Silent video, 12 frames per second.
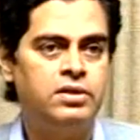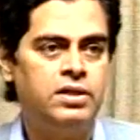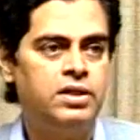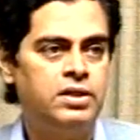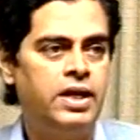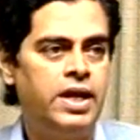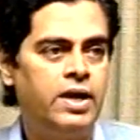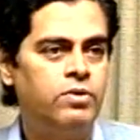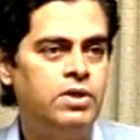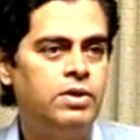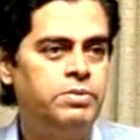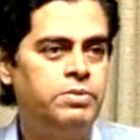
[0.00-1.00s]
In the language
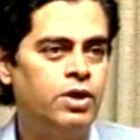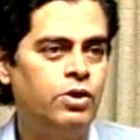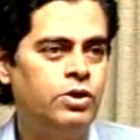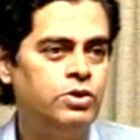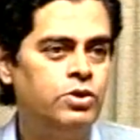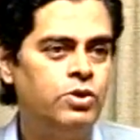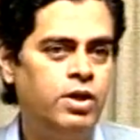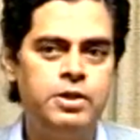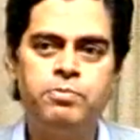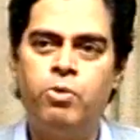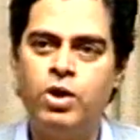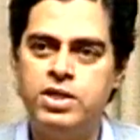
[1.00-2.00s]
of technology, you call it
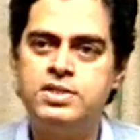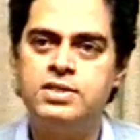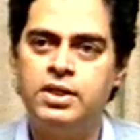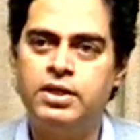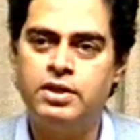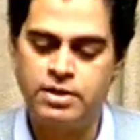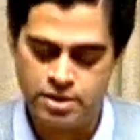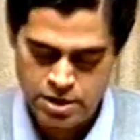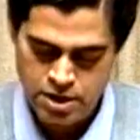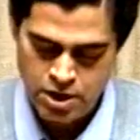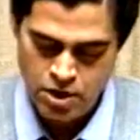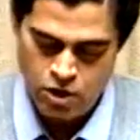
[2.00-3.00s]
polysilicon.
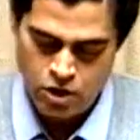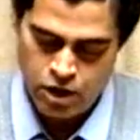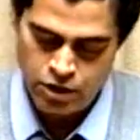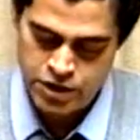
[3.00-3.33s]
On the